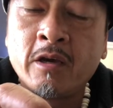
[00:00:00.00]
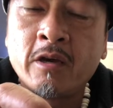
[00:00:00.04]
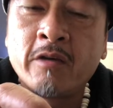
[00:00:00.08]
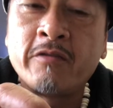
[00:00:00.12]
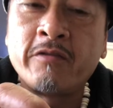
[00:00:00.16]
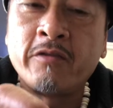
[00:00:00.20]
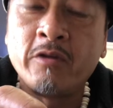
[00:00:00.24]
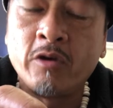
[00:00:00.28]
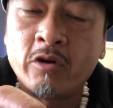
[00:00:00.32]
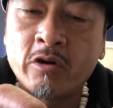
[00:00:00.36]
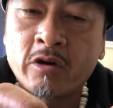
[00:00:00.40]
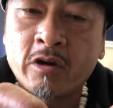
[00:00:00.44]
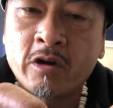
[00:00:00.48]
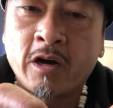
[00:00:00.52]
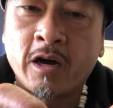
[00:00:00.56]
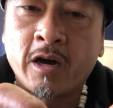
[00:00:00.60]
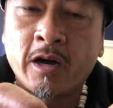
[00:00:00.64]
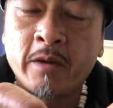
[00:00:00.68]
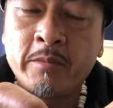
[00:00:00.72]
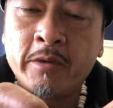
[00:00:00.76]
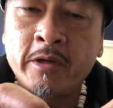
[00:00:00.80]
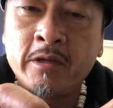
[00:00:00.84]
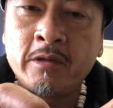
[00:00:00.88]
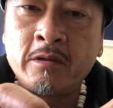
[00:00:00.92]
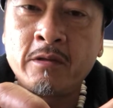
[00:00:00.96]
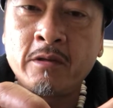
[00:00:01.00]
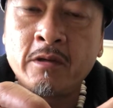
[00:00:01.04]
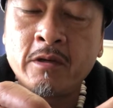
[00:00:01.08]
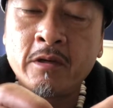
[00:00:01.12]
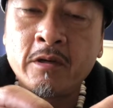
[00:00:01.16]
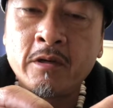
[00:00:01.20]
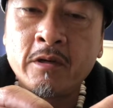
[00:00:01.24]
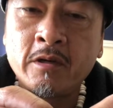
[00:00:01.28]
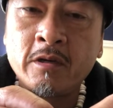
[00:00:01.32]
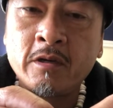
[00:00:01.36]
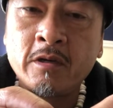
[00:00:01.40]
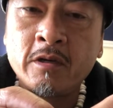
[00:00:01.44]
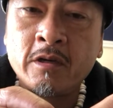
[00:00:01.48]
fluorocarbon,
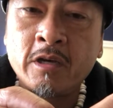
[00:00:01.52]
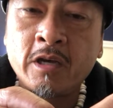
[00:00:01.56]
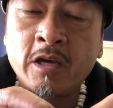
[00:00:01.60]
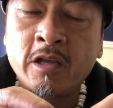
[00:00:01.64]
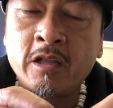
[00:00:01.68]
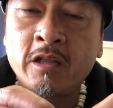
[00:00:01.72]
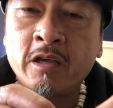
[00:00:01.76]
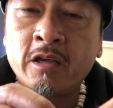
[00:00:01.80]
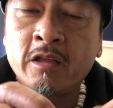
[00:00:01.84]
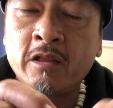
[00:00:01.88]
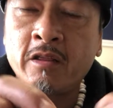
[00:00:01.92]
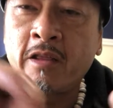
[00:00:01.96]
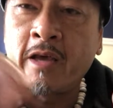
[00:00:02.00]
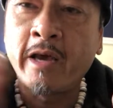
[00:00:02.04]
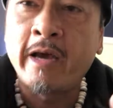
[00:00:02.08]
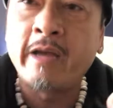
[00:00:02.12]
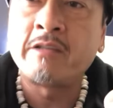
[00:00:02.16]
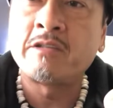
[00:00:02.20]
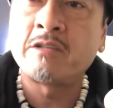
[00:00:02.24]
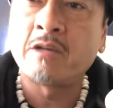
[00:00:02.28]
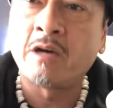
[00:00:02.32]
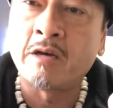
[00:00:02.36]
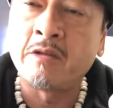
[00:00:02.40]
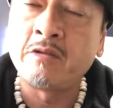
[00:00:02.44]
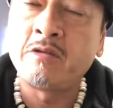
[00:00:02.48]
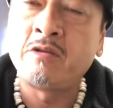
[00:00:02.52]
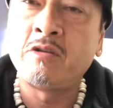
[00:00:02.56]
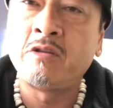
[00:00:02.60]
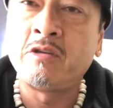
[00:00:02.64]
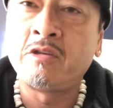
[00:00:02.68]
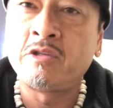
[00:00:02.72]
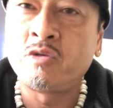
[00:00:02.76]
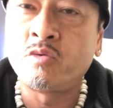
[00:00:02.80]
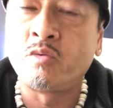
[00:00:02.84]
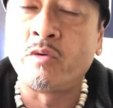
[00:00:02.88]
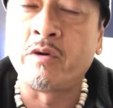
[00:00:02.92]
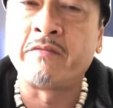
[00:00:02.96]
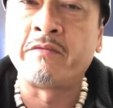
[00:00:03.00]
and then that's onto the
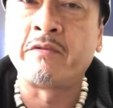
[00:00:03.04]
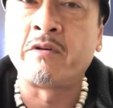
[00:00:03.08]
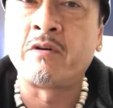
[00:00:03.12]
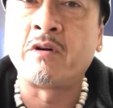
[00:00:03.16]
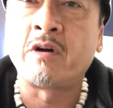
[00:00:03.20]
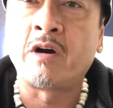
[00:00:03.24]
swivel,